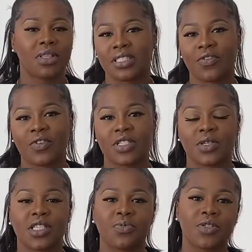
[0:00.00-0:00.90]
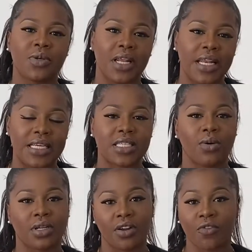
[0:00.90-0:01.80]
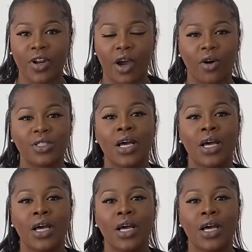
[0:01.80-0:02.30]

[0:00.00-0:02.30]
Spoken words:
differences between a leasehold and a freehold?